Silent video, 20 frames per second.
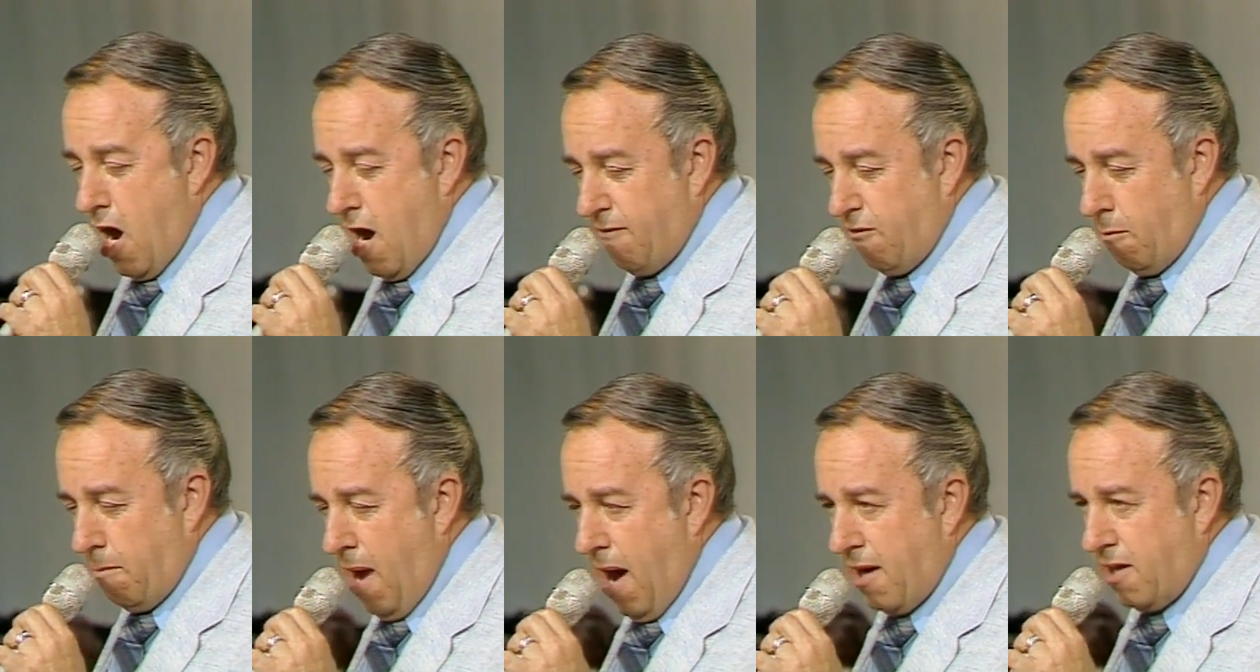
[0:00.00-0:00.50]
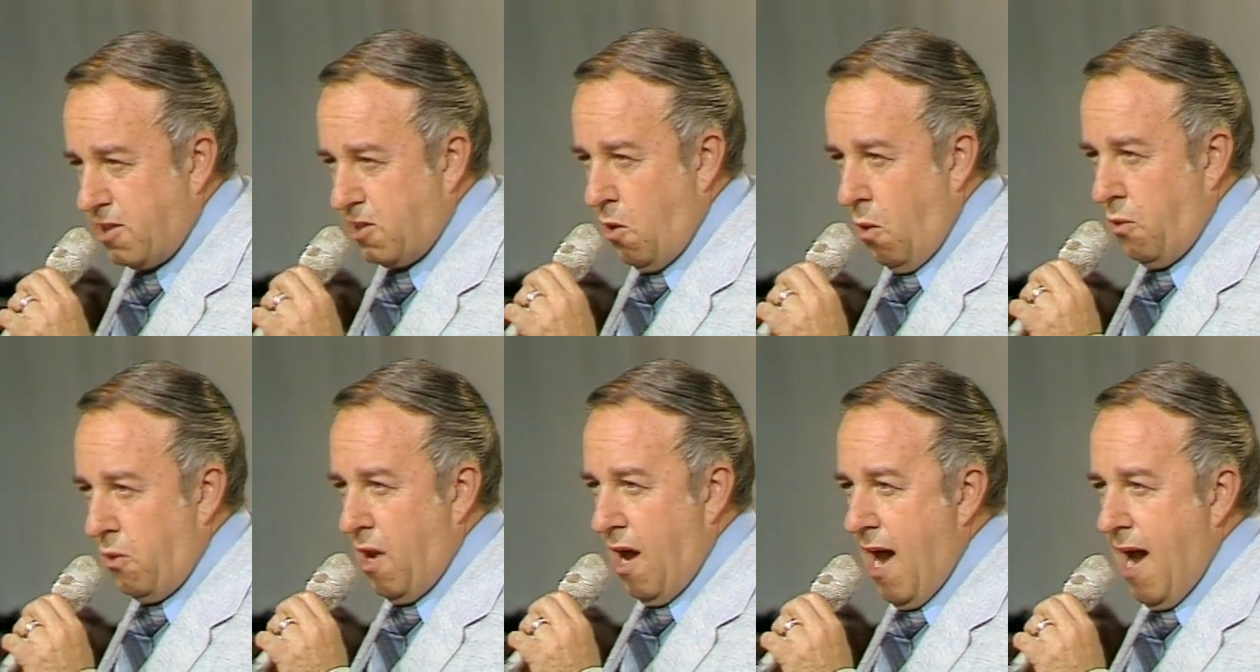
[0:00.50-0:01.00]
Everybody's
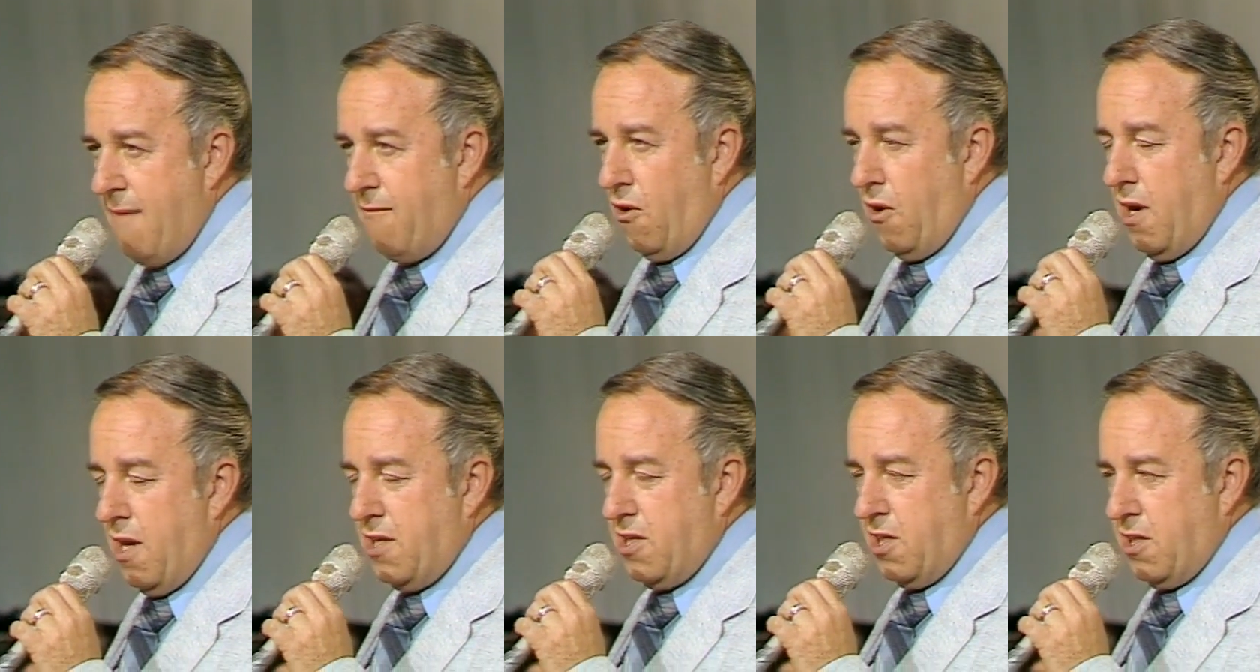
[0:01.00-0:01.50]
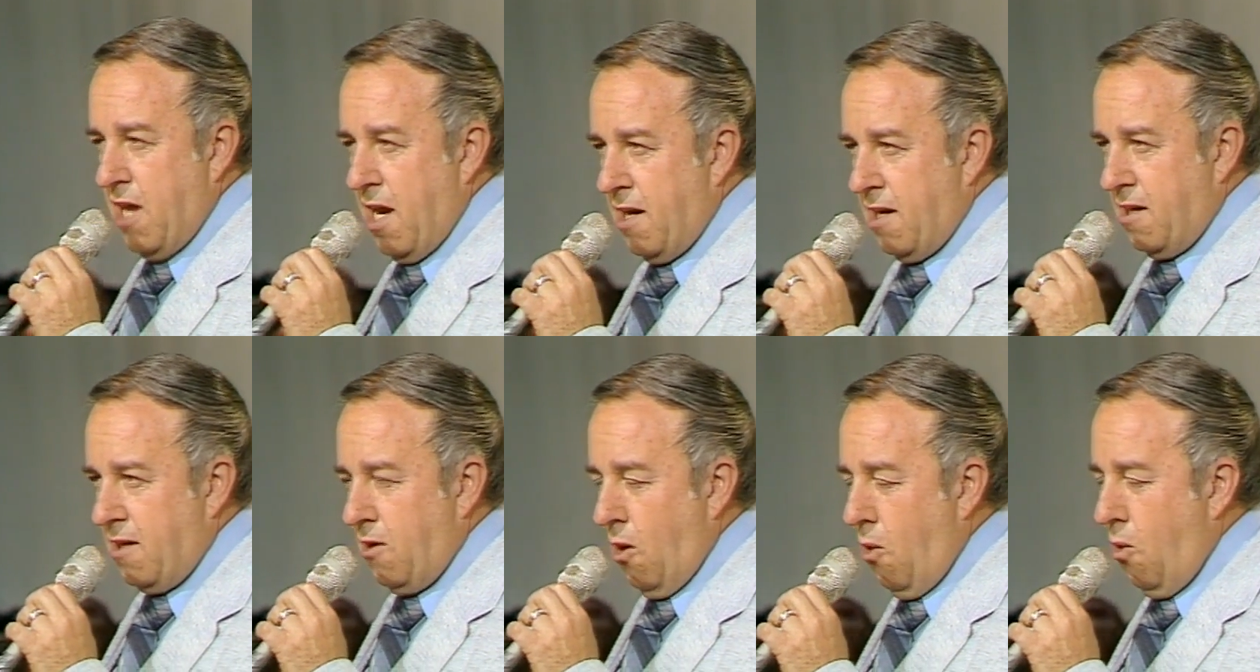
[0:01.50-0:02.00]
gonna have religion
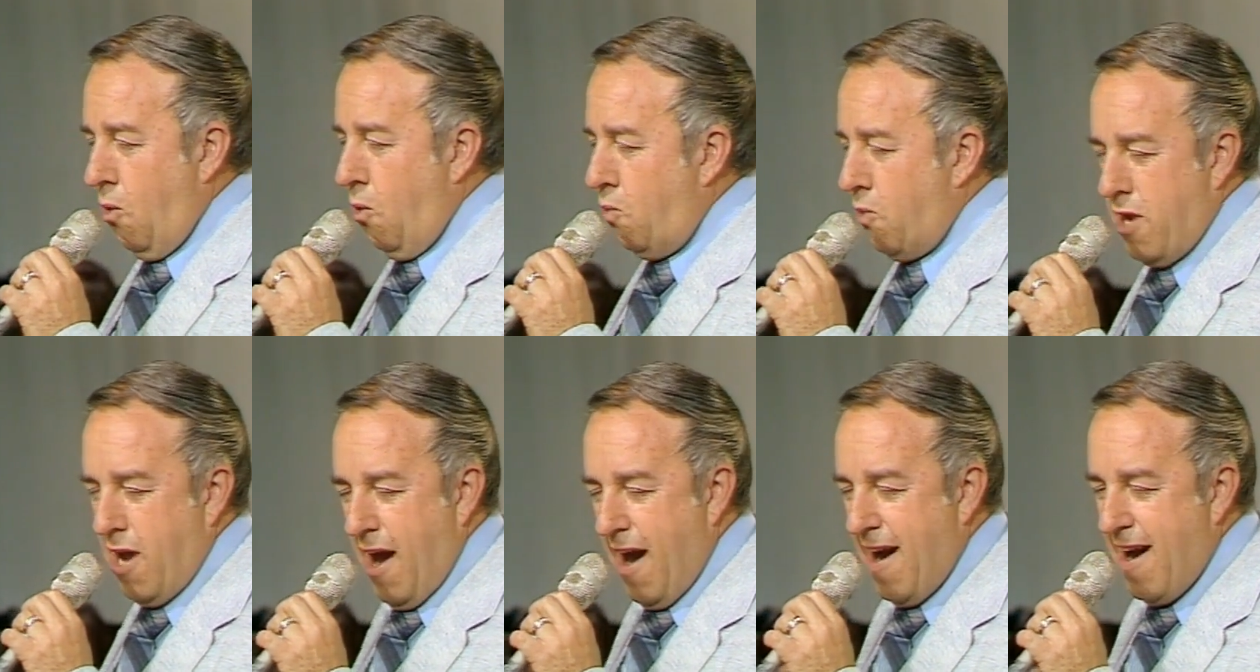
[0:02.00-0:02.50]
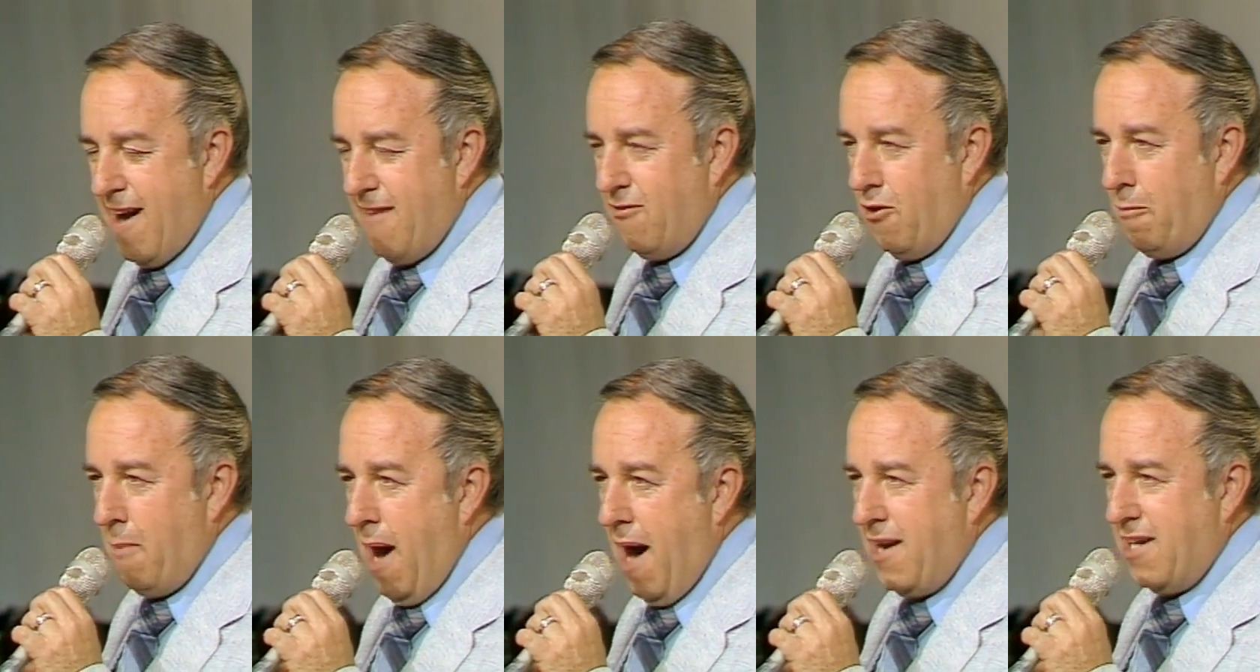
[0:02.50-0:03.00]
and glory.
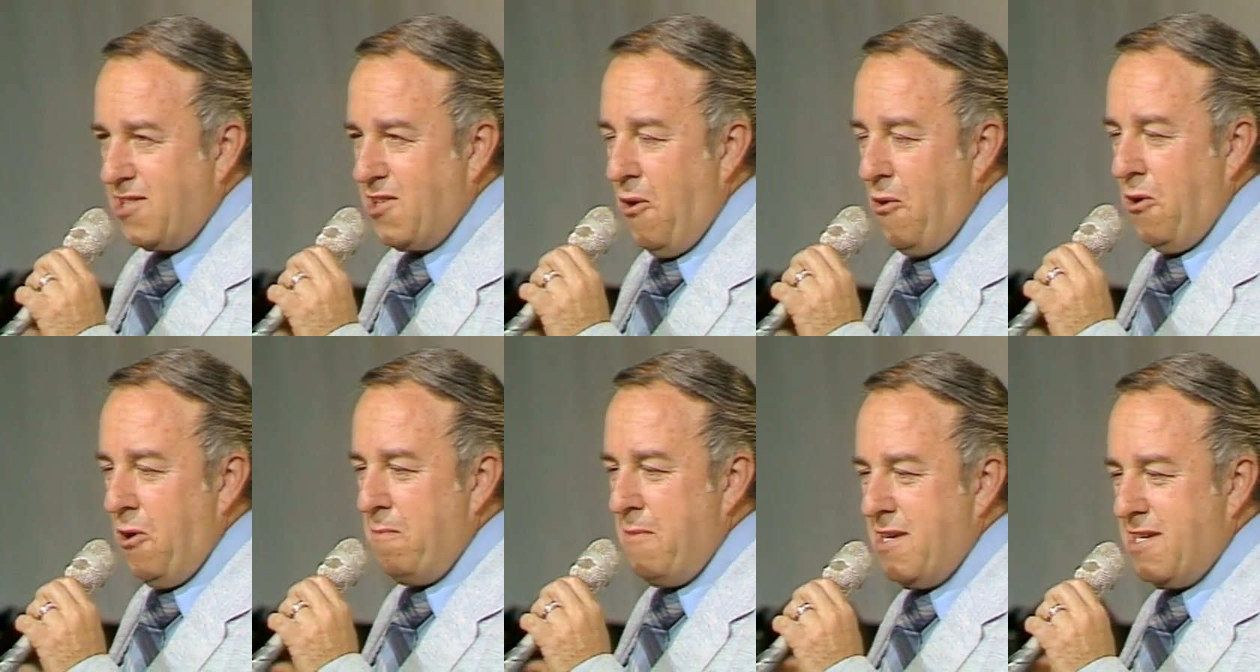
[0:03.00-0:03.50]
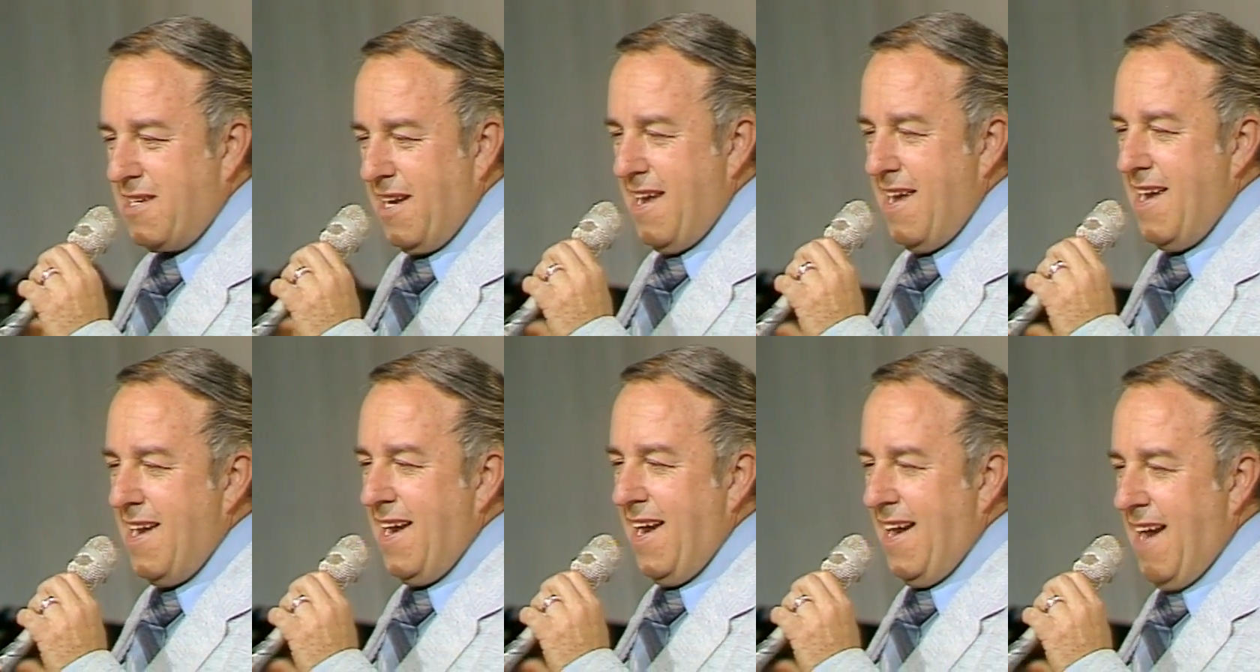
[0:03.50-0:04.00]
Everybody's gonna be
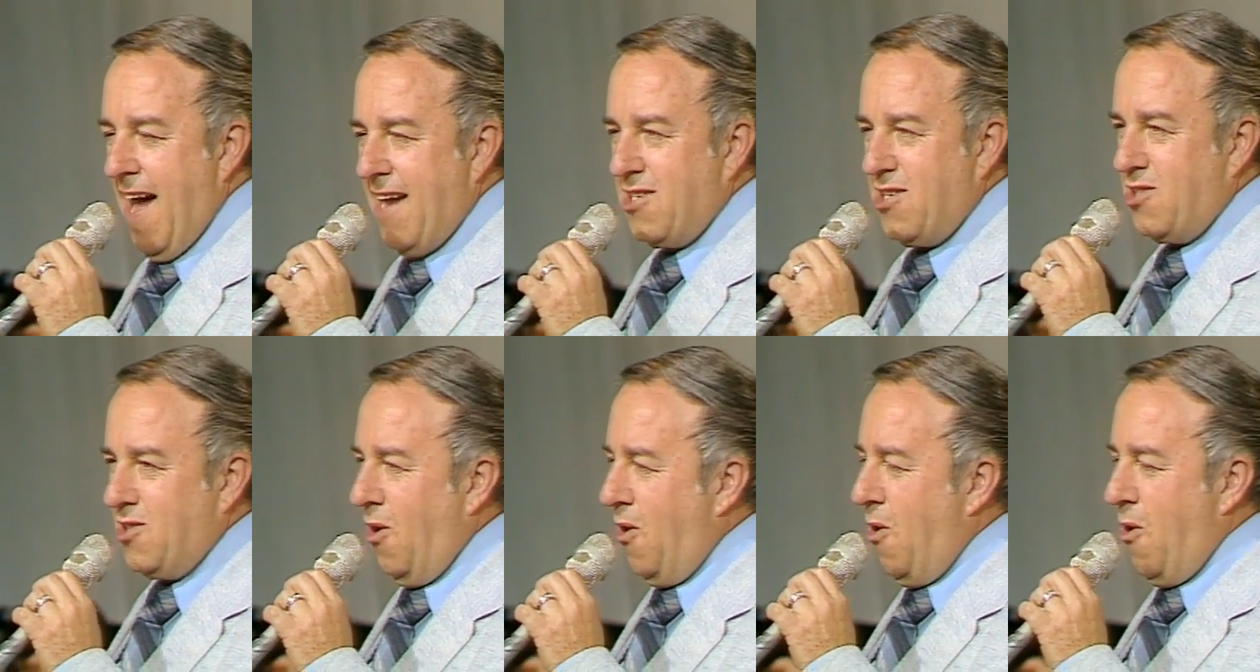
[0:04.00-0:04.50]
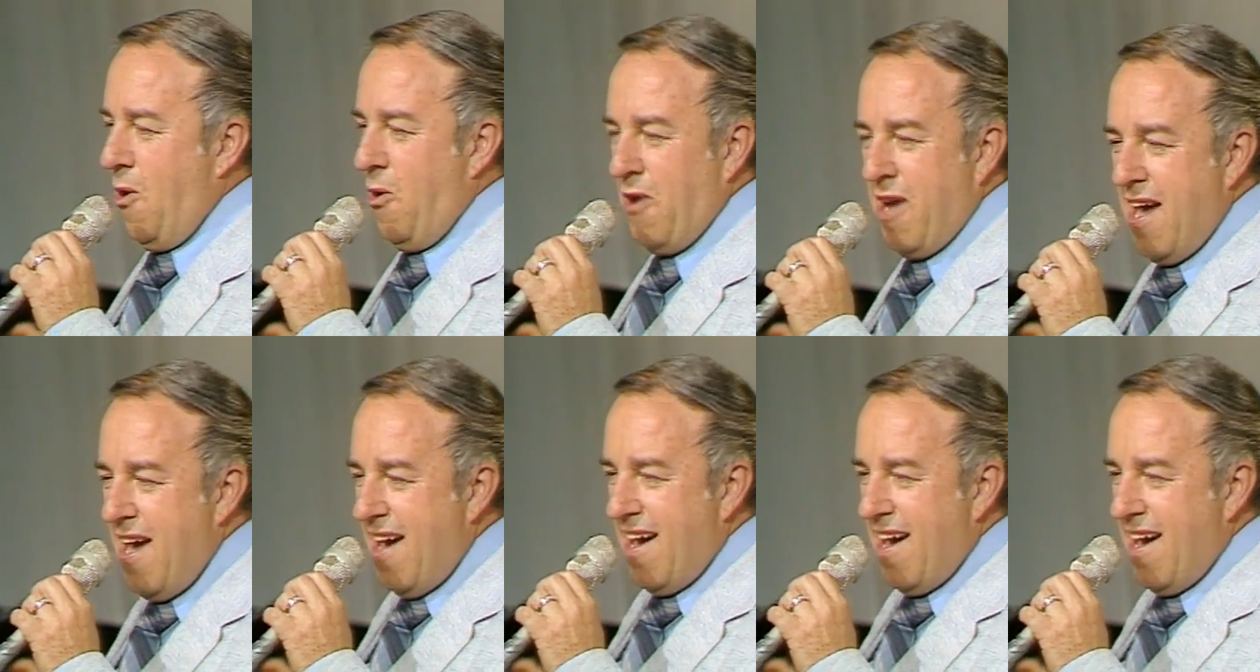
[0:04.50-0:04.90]
singing that story.